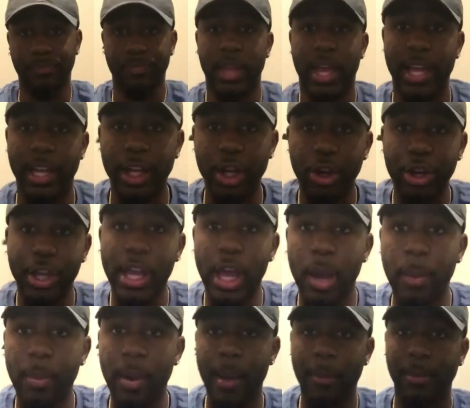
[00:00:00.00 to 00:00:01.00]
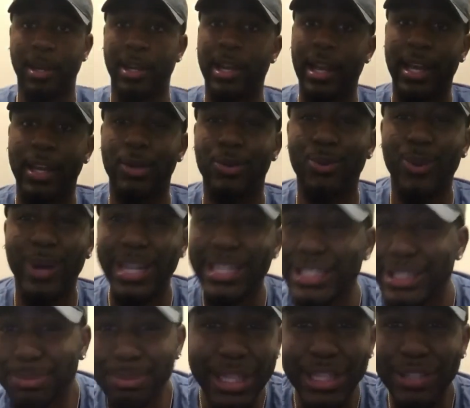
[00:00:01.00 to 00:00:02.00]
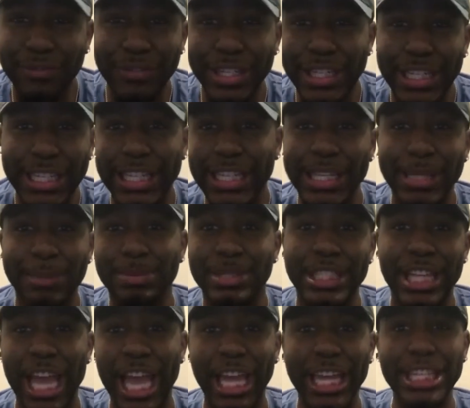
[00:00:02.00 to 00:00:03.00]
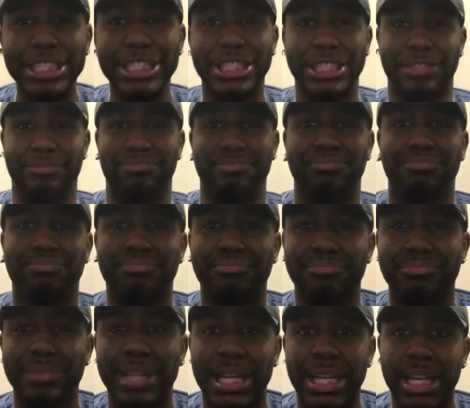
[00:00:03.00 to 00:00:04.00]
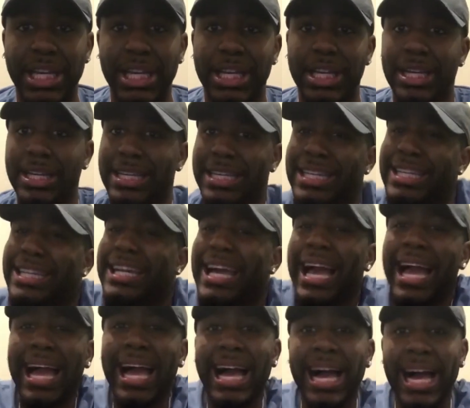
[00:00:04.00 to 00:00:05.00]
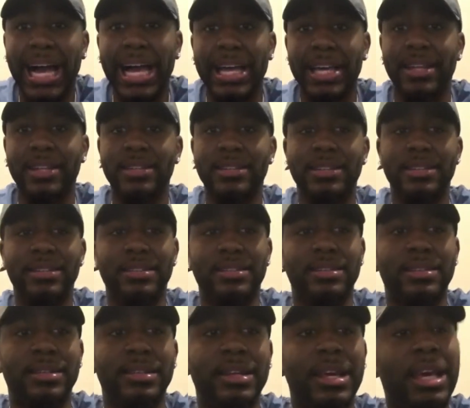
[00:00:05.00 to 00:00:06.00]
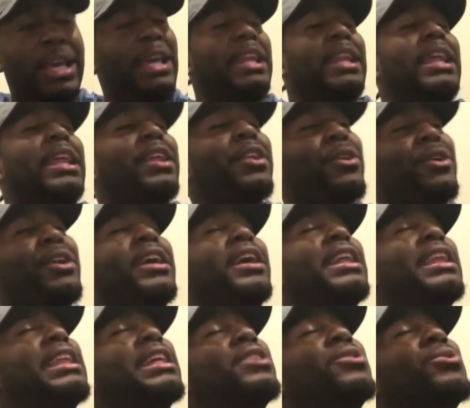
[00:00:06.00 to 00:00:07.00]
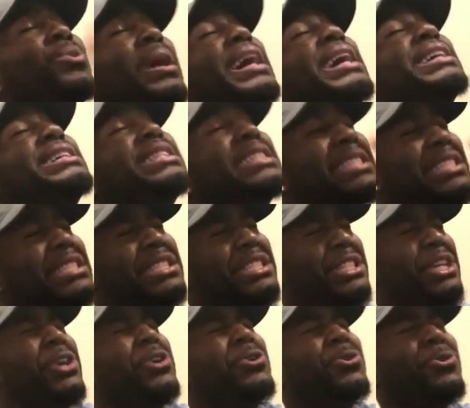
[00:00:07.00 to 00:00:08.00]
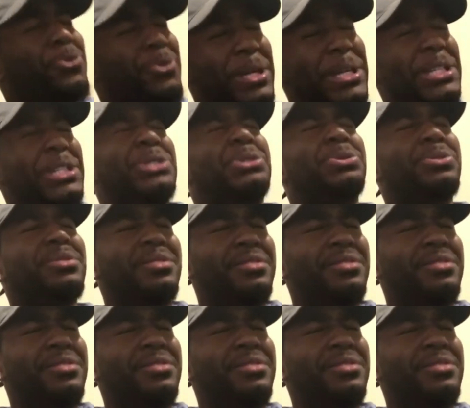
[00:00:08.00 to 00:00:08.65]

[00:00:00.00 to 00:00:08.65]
I know y'all probably like, why does motherfucker keep changing? It got hot. And I know y'all like, why is his shirt wrinkled?